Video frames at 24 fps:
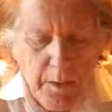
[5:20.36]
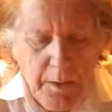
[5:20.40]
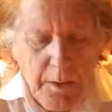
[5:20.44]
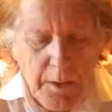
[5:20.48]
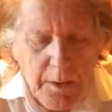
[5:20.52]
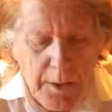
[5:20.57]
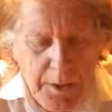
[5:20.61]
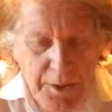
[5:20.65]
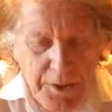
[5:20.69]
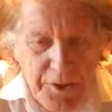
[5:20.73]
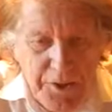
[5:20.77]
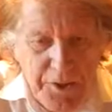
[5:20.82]

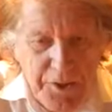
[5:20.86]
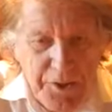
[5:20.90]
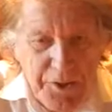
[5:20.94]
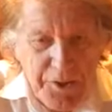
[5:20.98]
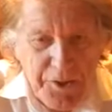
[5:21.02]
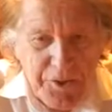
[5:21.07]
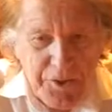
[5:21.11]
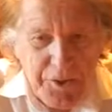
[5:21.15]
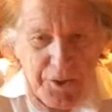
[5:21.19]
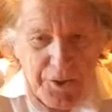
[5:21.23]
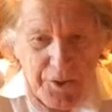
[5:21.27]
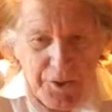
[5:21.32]

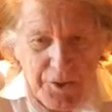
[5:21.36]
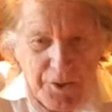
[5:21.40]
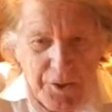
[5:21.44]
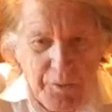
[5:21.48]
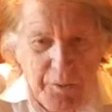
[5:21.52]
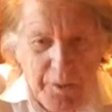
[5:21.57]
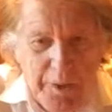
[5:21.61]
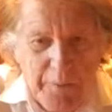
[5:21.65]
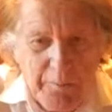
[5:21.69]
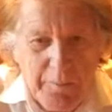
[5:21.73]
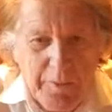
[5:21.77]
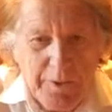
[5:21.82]
leases this
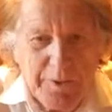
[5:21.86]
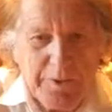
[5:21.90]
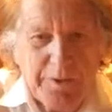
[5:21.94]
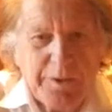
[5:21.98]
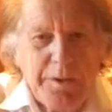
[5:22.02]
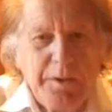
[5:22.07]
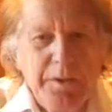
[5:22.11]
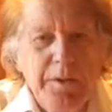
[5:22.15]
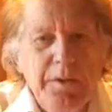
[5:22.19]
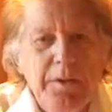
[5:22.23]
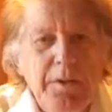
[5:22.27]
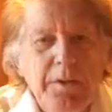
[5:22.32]
equipment
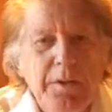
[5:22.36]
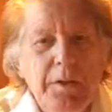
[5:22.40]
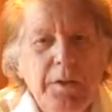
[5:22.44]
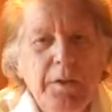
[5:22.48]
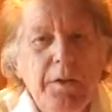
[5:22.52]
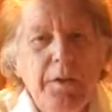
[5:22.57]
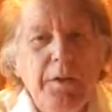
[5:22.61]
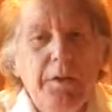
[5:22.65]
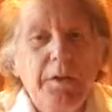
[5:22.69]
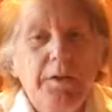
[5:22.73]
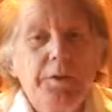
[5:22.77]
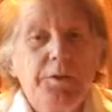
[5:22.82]

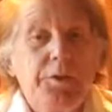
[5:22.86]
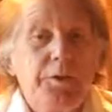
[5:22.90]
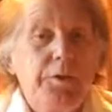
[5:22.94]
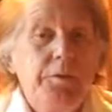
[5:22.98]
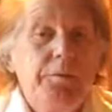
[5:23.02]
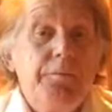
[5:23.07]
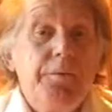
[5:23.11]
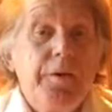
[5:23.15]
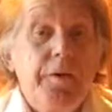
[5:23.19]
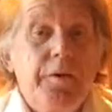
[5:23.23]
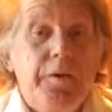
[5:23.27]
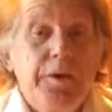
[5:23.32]

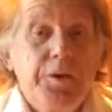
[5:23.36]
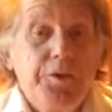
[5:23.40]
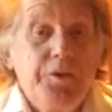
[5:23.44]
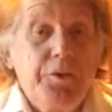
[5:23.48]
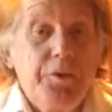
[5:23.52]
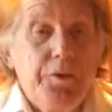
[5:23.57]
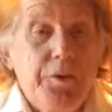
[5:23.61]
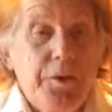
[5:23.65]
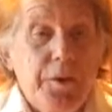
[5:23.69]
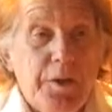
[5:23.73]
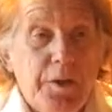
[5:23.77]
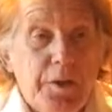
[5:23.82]
to various
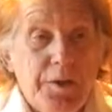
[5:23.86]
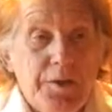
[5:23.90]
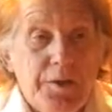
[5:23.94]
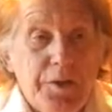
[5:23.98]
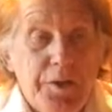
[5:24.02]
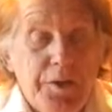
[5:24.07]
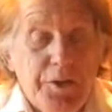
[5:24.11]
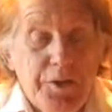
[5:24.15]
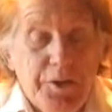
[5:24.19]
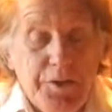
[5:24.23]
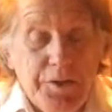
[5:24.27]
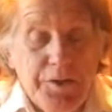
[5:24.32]

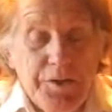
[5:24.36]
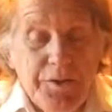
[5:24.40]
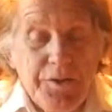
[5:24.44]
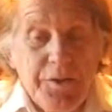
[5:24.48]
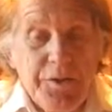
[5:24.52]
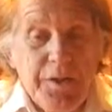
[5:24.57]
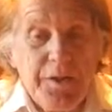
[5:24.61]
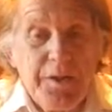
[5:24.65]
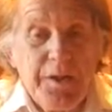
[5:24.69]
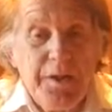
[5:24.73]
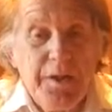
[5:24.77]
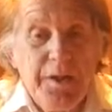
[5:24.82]

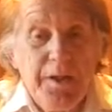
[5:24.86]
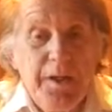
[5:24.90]
organisations